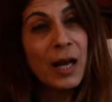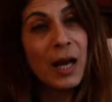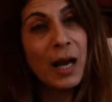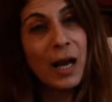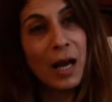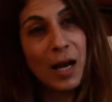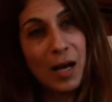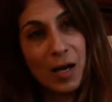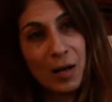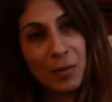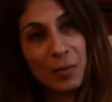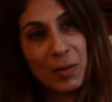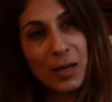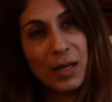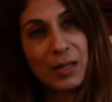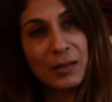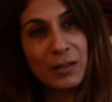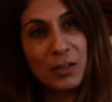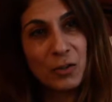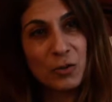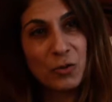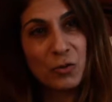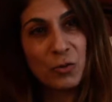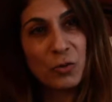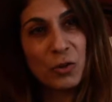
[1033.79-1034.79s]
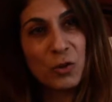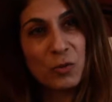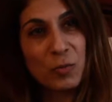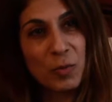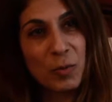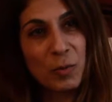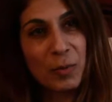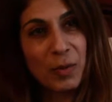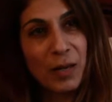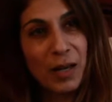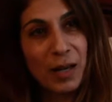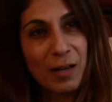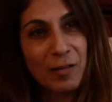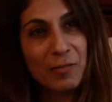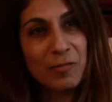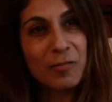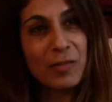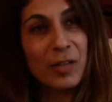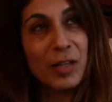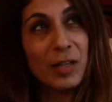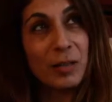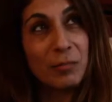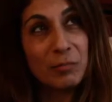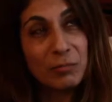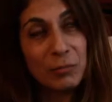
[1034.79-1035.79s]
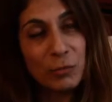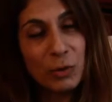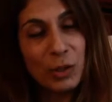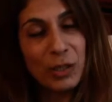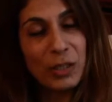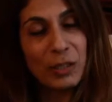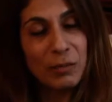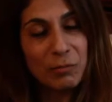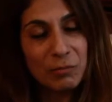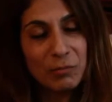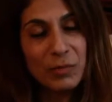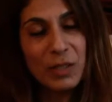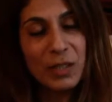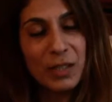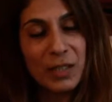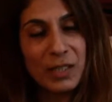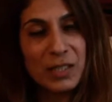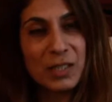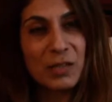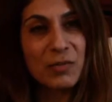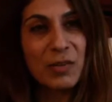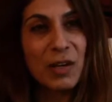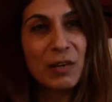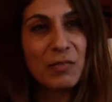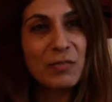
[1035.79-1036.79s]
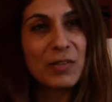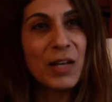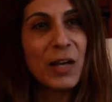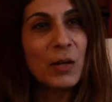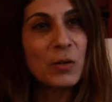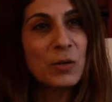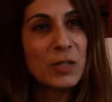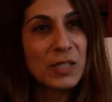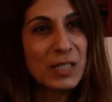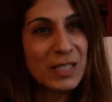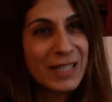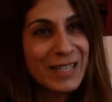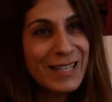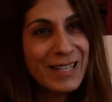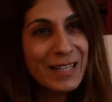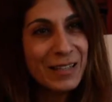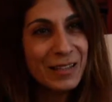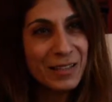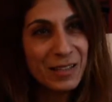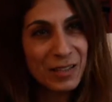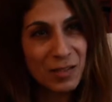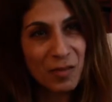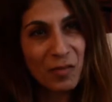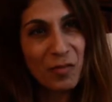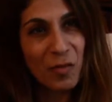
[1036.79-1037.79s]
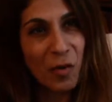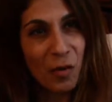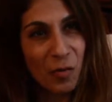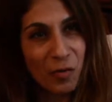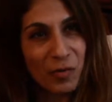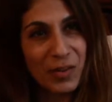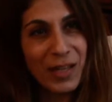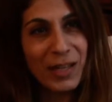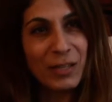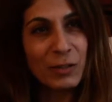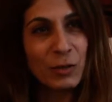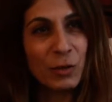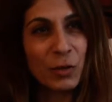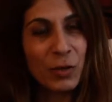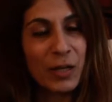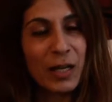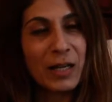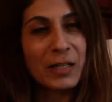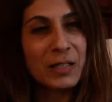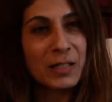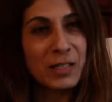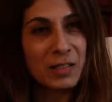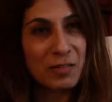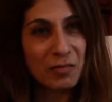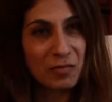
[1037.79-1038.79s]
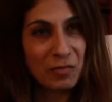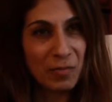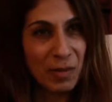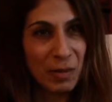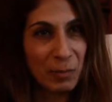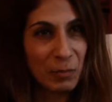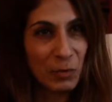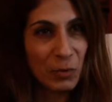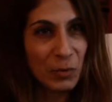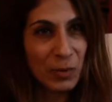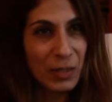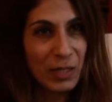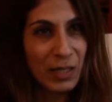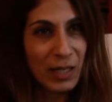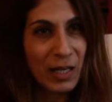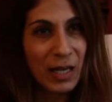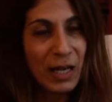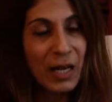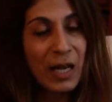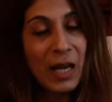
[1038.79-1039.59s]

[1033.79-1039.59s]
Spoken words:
And the Jewish people have, at least 5,000 years of that collective memory.